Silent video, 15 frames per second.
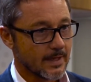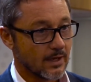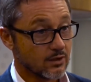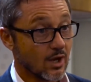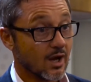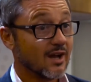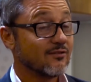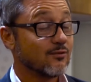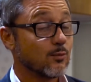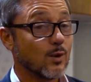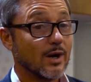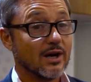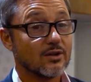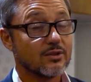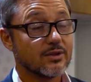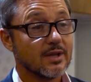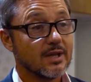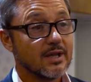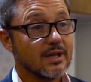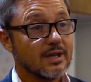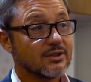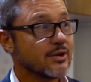Well,
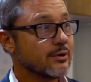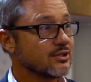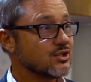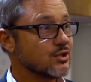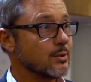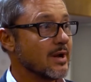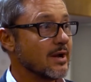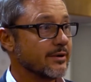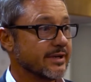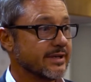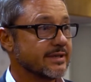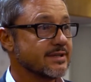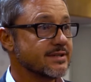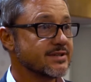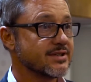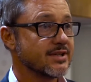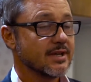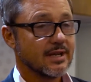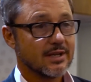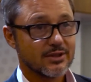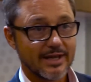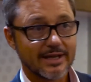there are two areas
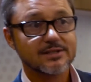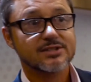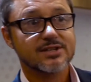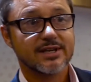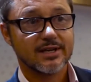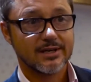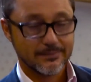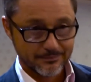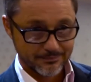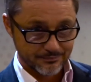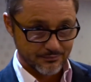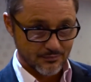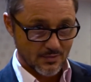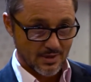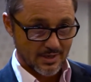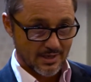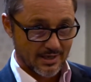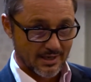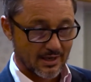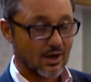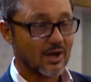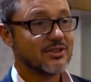that
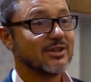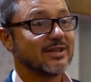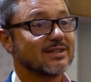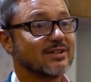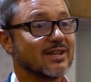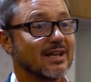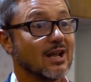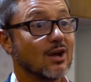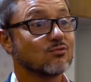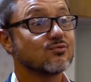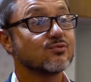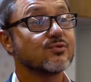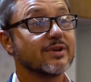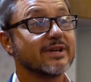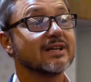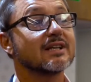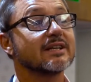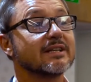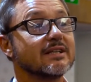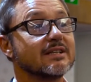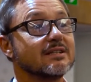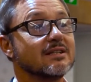I think that are
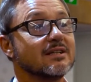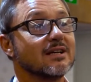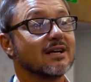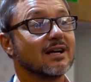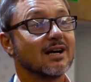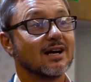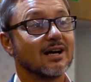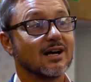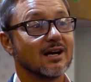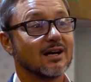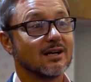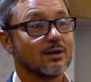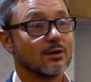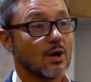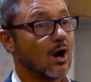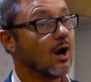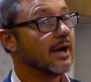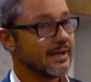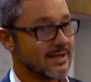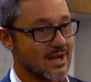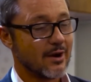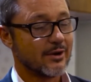really, I
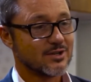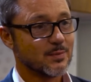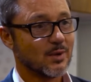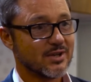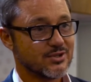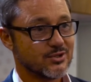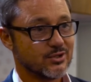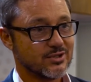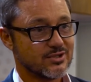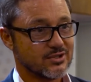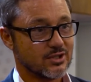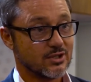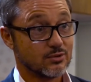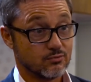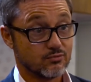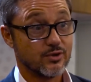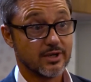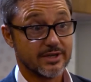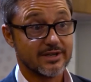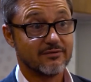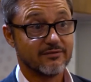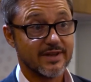encourage my students to
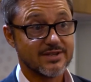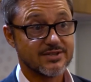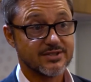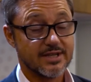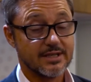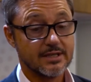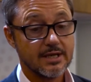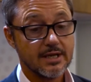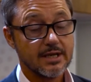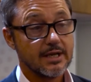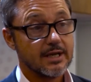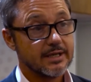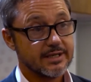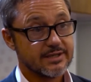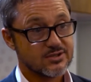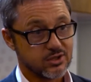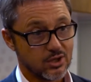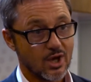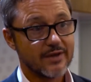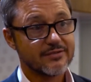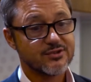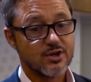really invest in, is
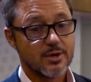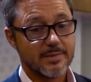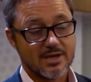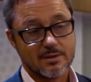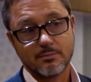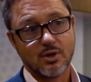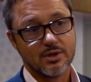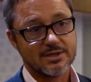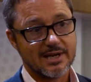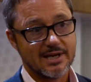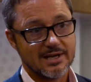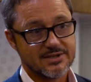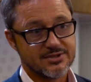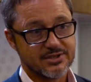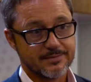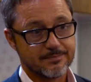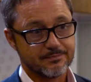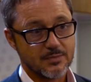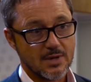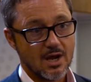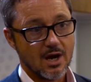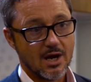live streaming and podcasting.
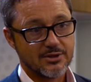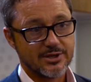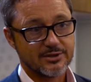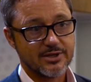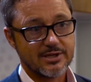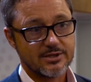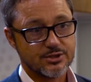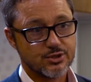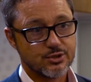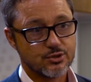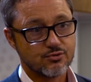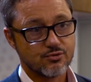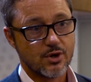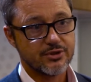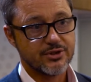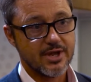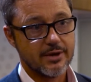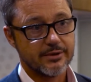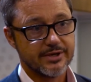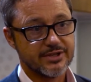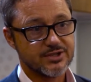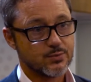I think they're the two growth
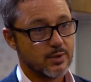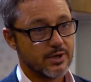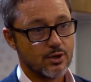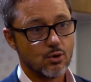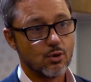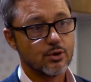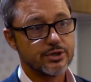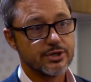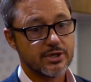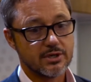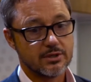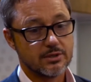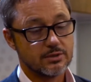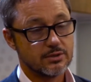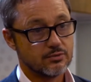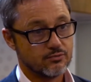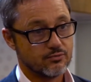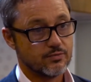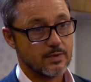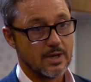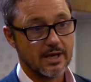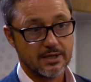areas where all you
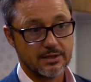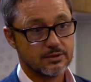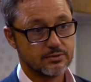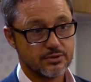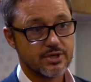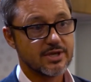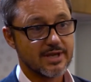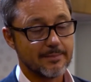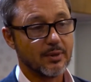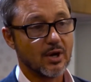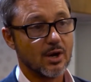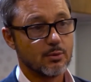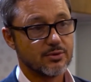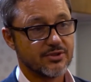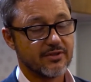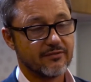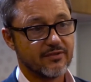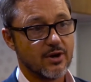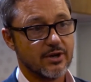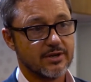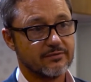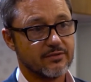can get by with
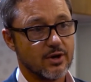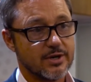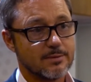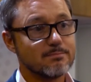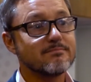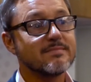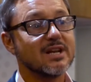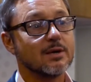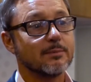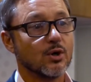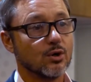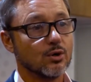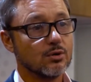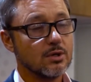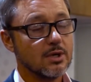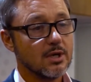very minimal